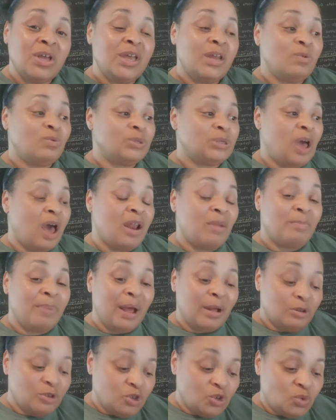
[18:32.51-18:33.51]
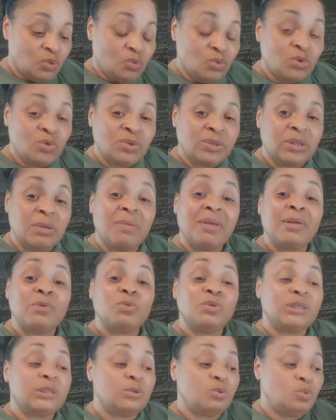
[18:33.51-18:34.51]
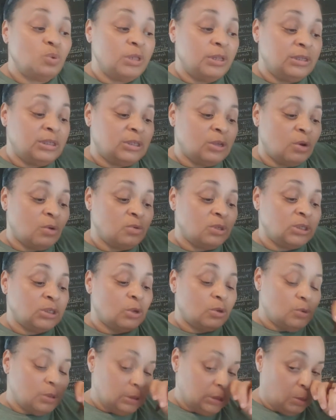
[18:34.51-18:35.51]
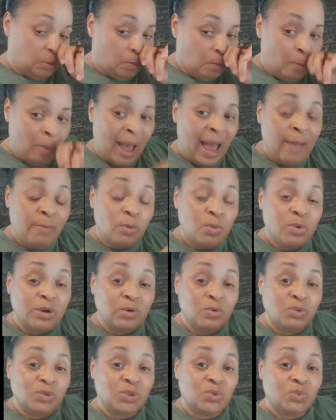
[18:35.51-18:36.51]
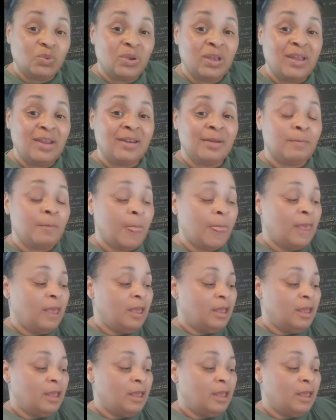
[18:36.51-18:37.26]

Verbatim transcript: and it was all about Jerusalem and it was so so the Bible when it was written